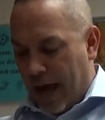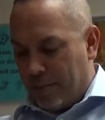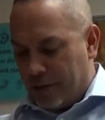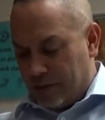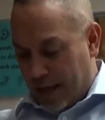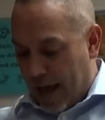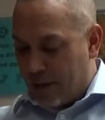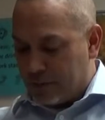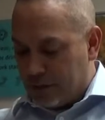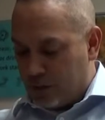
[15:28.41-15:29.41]

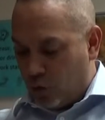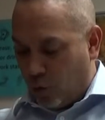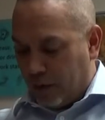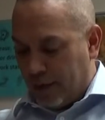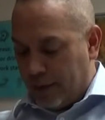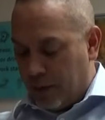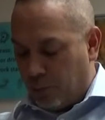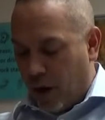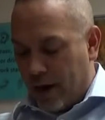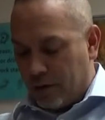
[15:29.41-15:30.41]
absence, or lengthy
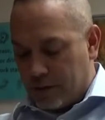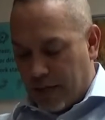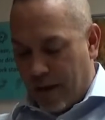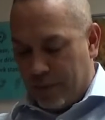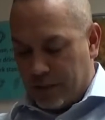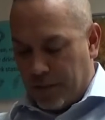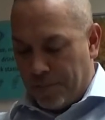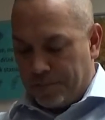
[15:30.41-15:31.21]
prior assignments.